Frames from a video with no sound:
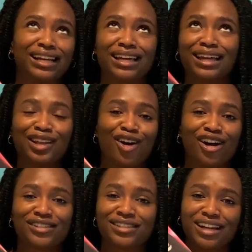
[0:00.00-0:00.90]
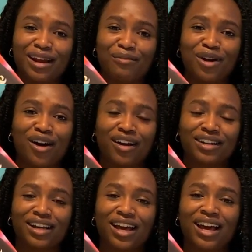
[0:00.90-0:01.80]
of get lost and I'm
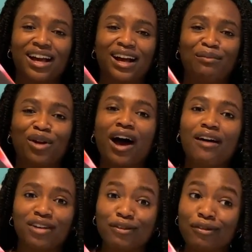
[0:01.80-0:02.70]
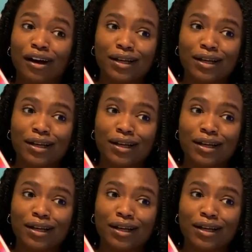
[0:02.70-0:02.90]
not having fun.